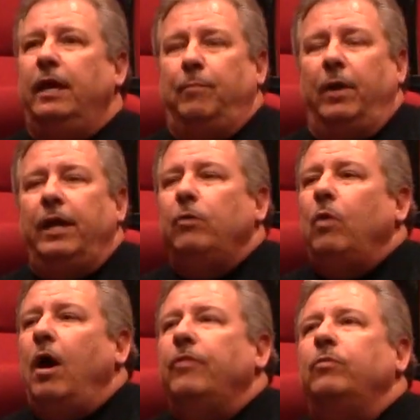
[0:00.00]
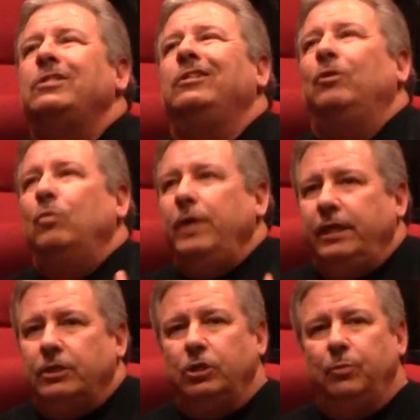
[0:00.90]
Yeah, Brandon Roth was a little
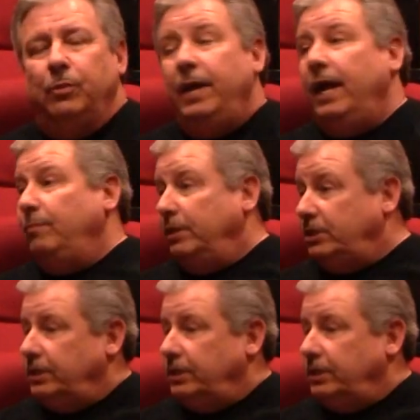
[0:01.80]
weak as Superman, but